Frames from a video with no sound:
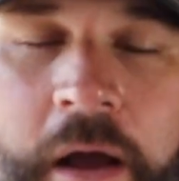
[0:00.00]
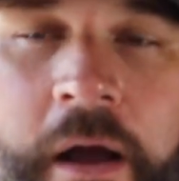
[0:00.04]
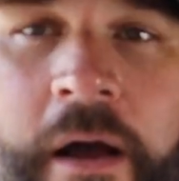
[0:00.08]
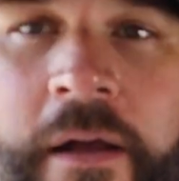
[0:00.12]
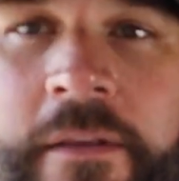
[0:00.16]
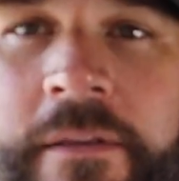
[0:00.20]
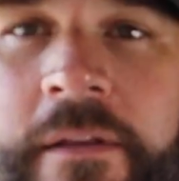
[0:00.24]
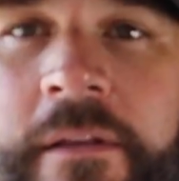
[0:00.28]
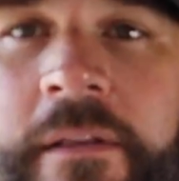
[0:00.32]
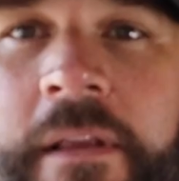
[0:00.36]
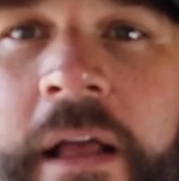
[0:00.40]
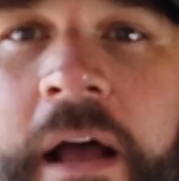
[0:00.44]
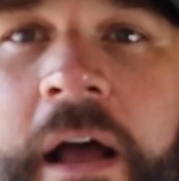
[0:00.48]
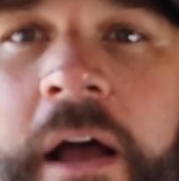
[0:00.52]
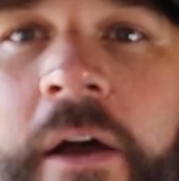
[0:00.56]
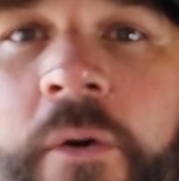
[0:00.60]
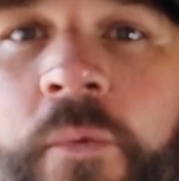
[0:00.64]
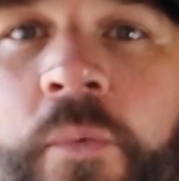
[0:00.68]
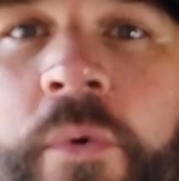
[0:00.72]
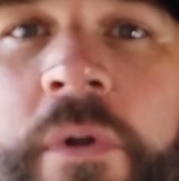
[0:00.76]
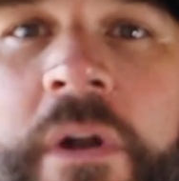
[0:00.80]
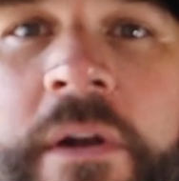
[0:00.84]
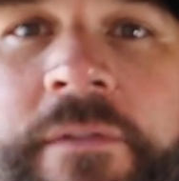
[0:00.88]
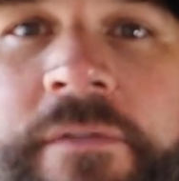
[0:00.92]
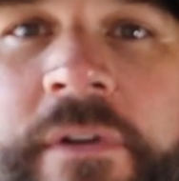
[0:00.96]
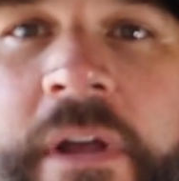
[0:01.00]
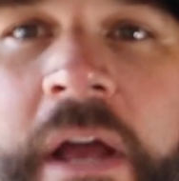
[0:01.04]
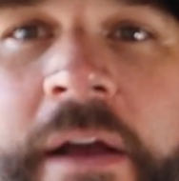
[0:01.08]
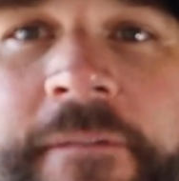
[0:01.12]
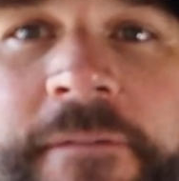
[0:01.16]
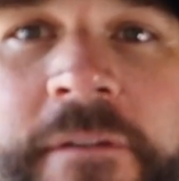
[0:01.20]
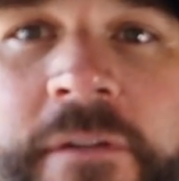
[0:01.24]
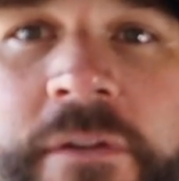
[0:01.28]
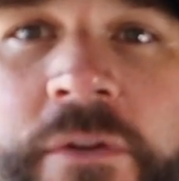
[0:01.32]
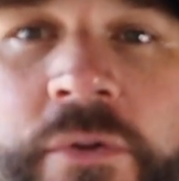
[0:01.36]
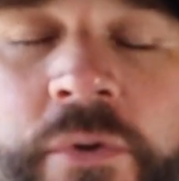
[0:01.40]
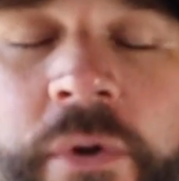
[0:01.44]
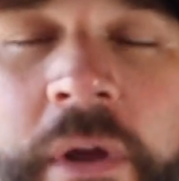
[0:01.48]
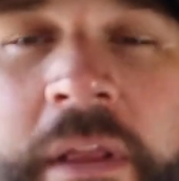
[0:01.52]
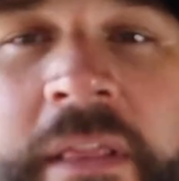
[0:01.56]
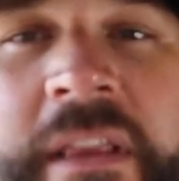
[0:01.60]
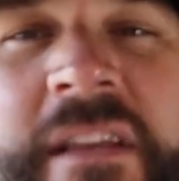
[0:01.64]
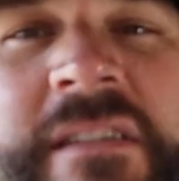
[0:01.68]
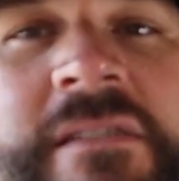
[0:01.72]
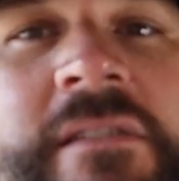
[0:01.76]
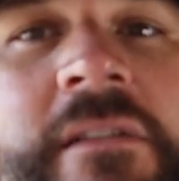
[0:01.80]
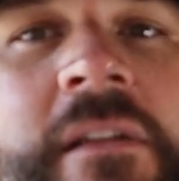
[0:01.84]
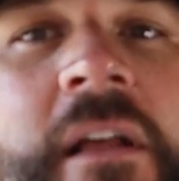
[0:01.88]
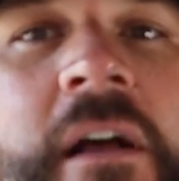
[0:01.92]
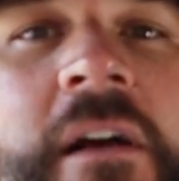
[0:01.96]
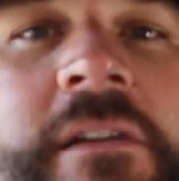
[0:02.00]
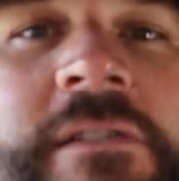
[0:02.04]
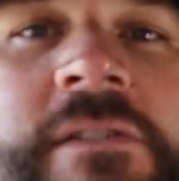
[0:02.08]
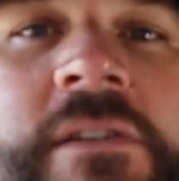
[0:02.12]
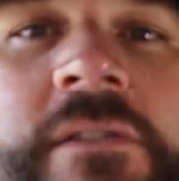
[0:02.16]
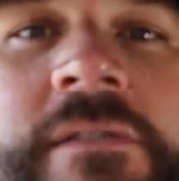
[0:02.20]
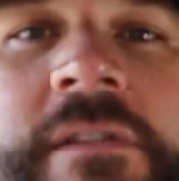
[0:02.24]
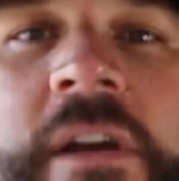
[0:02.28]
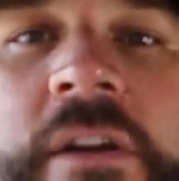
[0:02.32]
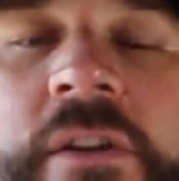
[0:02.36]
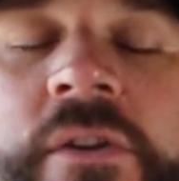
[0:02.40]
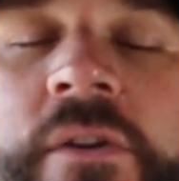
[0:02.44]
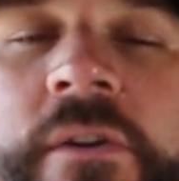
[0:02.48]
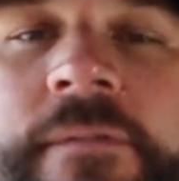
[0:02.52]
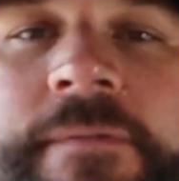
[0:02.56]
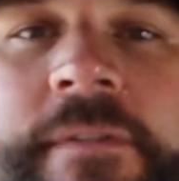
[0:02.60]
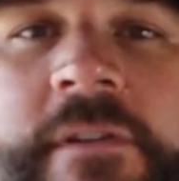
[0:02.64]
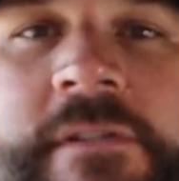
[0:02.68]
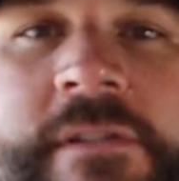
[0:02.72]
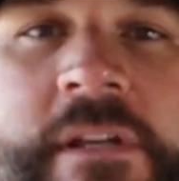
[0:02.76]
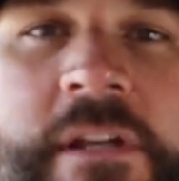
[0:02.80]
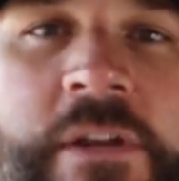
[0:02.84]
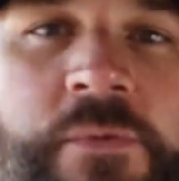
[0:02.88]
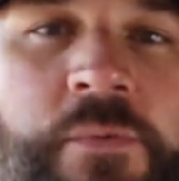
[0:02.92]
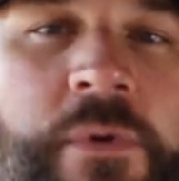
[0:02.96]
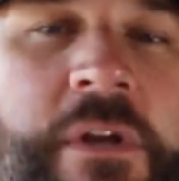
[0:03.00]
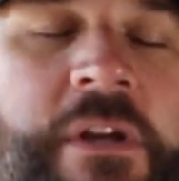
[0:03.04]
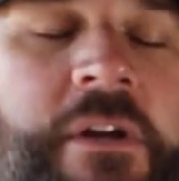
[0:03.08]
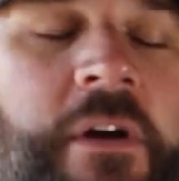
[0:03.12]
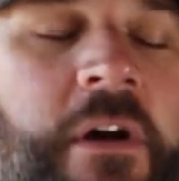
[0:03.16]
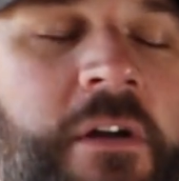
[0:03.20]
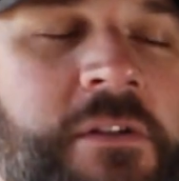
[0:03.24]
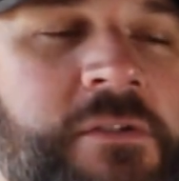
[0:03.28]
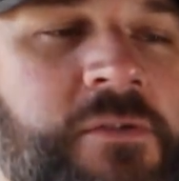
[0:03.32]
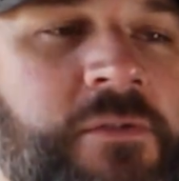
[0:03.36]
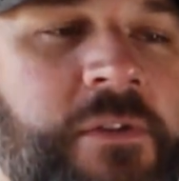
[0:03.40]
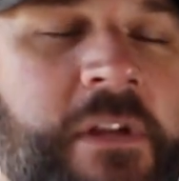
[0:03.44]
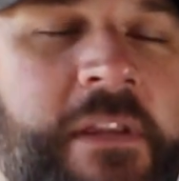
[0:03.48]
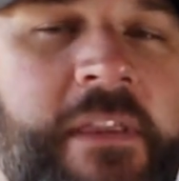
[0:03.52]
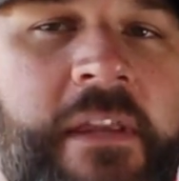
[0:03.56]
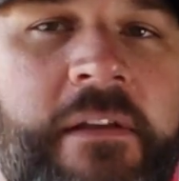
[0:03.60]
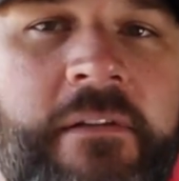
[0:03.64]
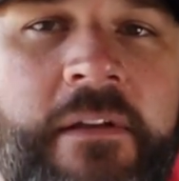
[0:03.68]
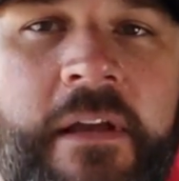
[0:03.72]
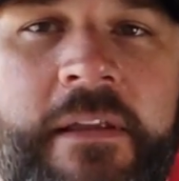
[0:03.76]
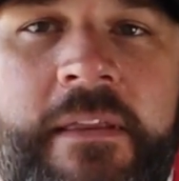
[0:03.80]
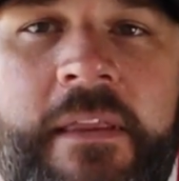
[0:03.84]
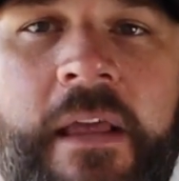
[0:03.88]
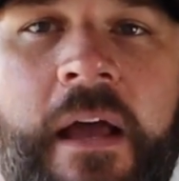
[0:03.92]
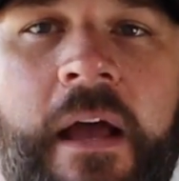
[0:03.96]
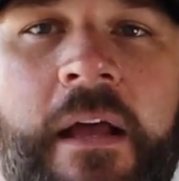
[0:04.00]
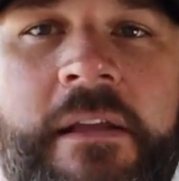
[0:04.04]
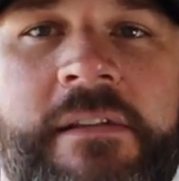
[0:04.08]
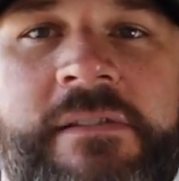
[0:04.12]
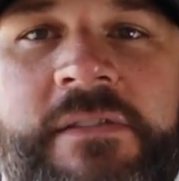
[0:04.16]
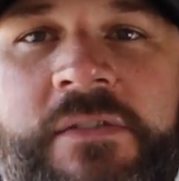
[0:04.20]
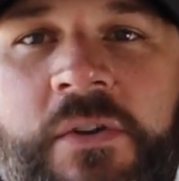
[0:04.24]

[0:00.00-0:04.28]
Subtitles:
on the lot, whatever you have to do, and this will also tell you if there's any recalls or anything like that.